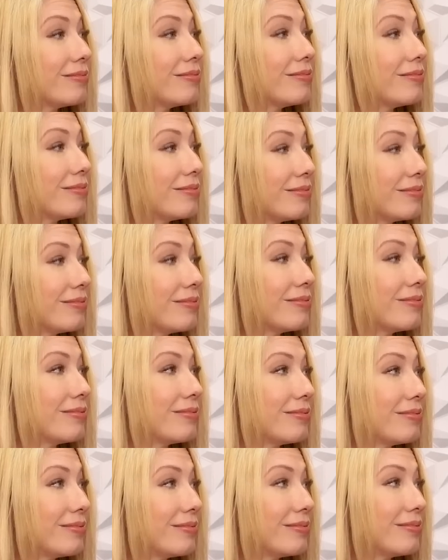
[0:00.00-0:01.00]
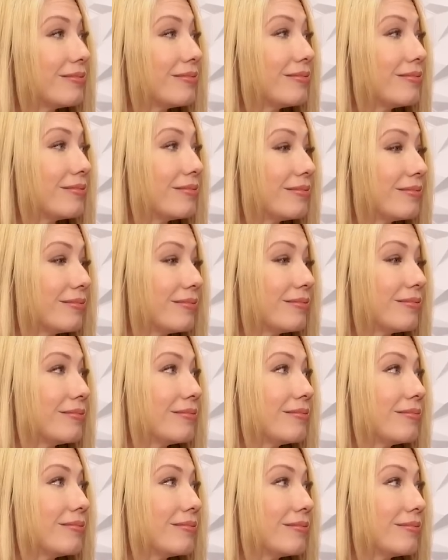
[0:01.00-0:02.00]

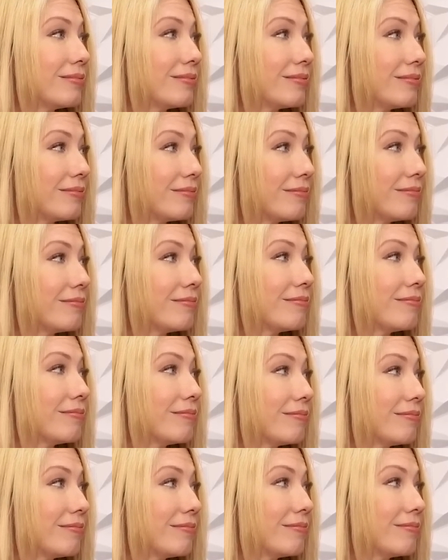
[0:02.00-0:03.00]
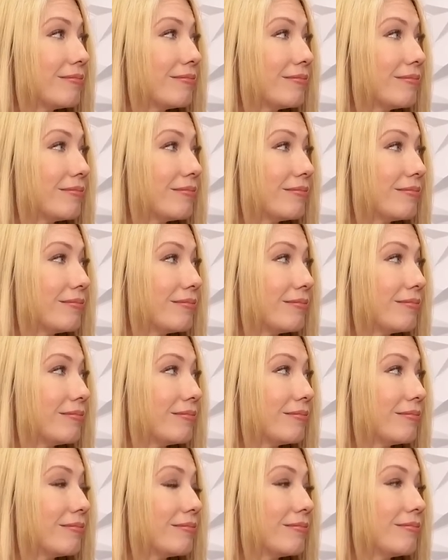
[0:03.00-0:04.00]

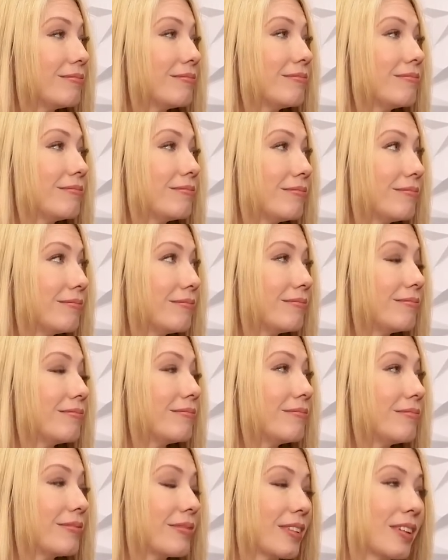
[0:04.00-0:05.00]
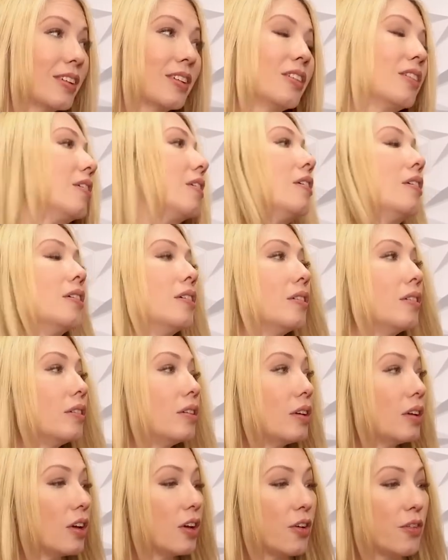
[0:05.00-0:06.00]

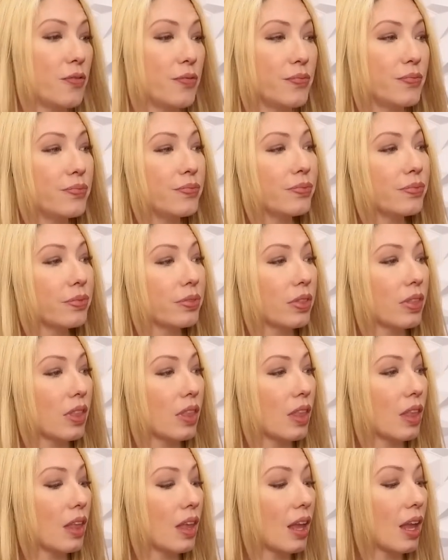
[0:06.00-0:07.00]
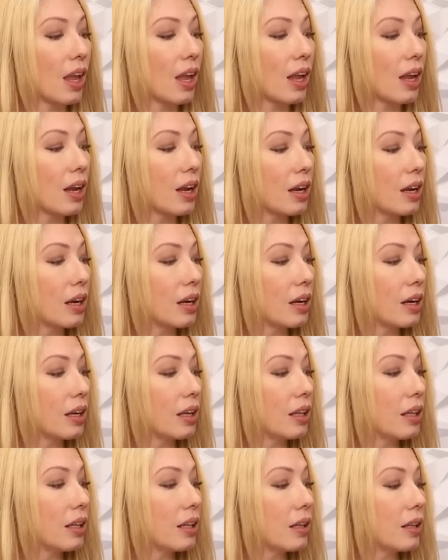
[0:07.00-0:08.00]
This person isn't speaking.